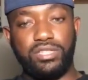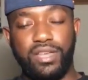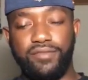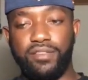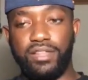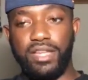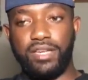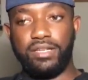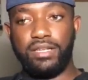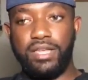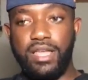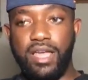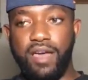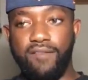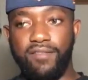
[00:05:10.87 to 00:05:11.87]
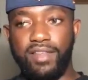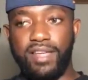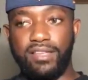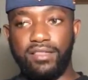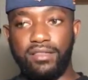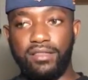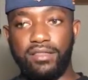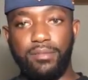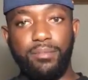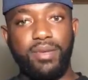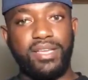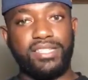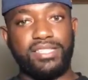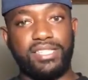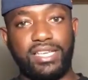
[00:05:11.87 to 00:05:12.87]
I feel like the
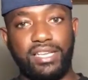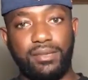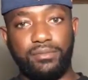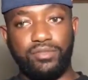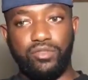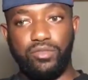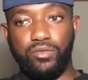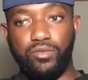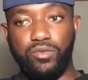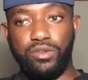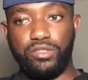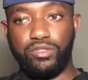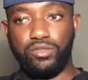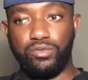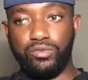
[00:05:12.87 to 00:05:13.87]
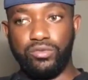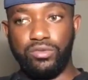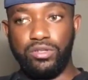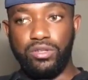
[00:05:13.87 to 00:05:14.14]
best teams are the ones who